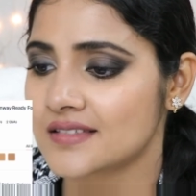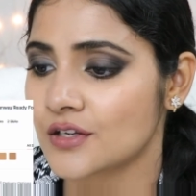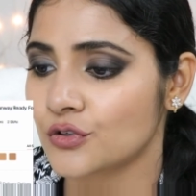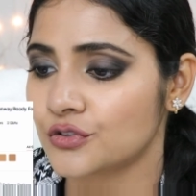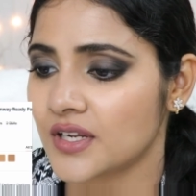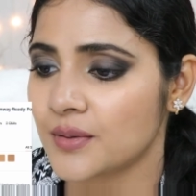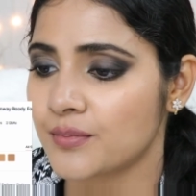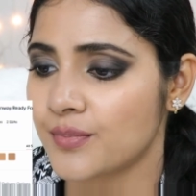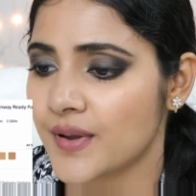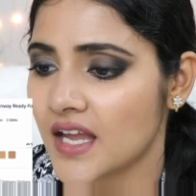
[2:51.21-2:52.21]
03
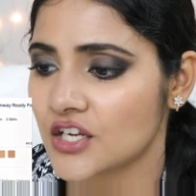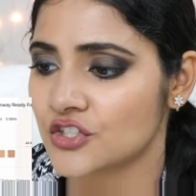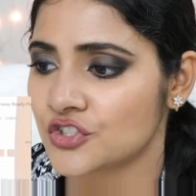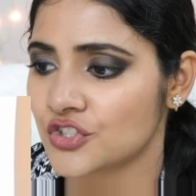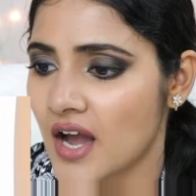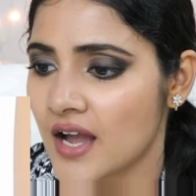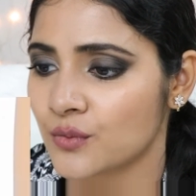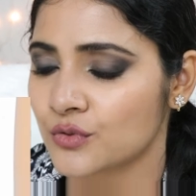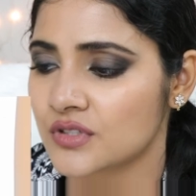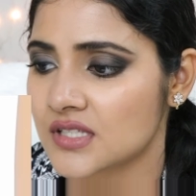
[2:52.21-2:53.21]
beige, I
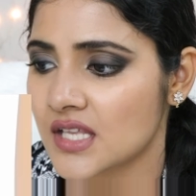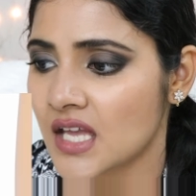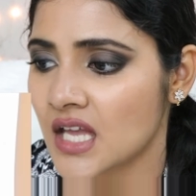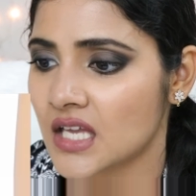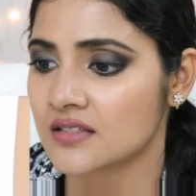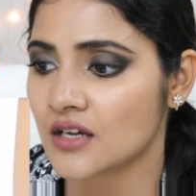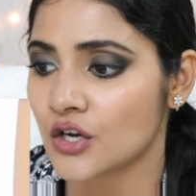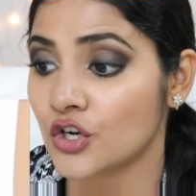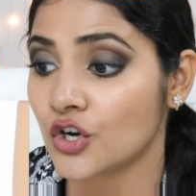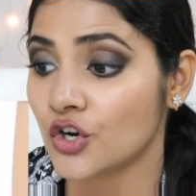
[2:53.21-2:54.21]
would say, is
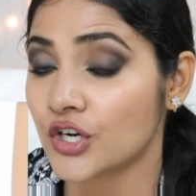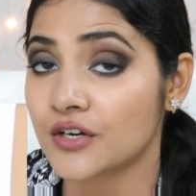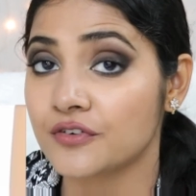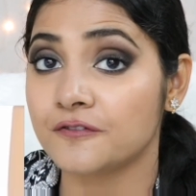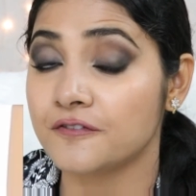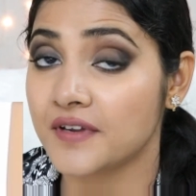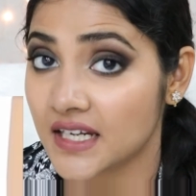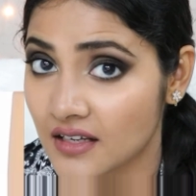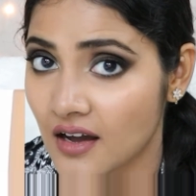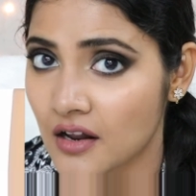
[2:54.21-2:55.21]
a good
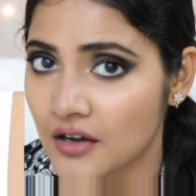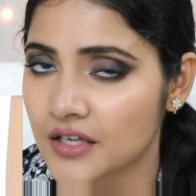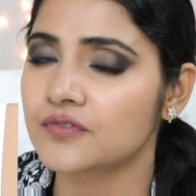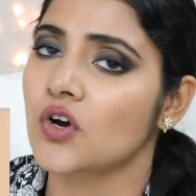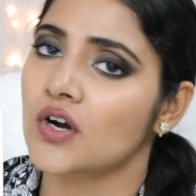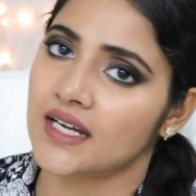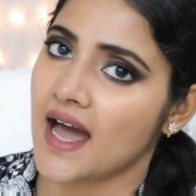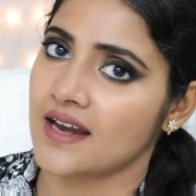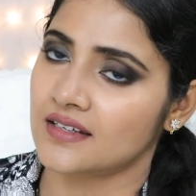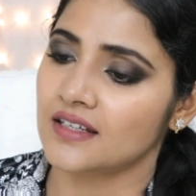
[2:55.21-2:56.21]
wheat color if you're
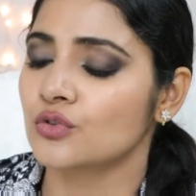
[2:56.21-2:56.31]
tan.